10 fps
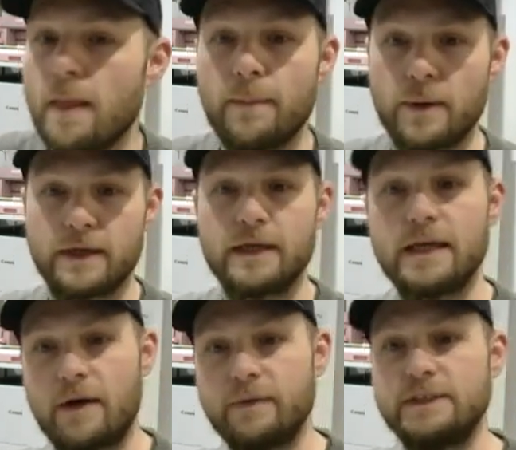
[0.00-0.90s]
but I can
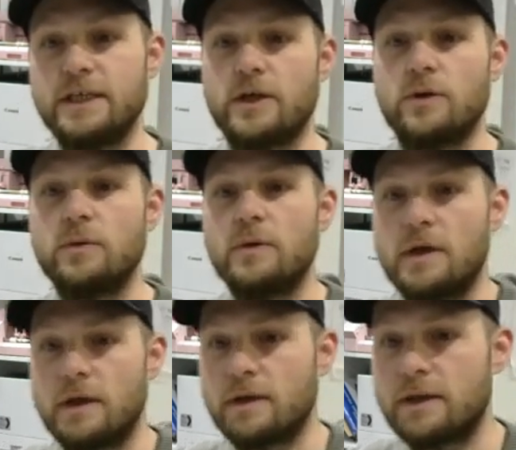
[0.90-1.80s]
guarantee you
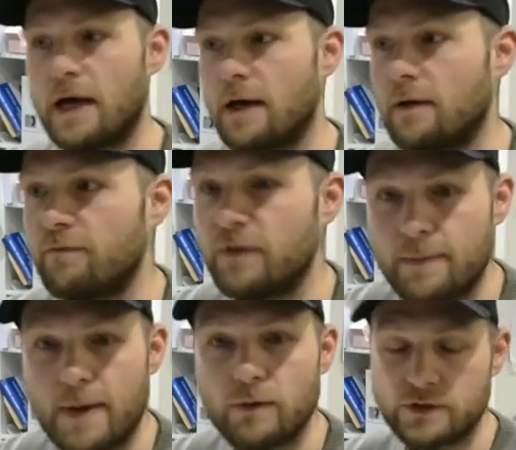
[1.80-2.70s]
that for
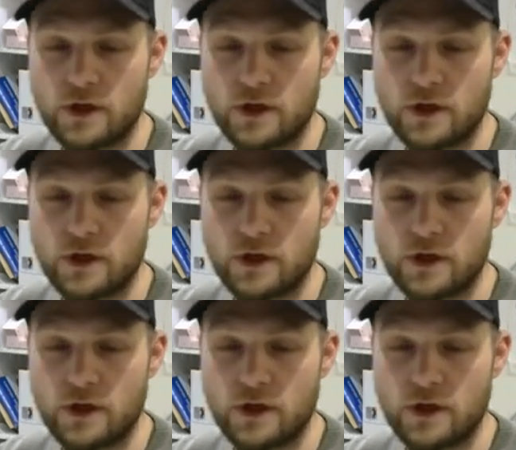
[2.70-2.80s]
the amount of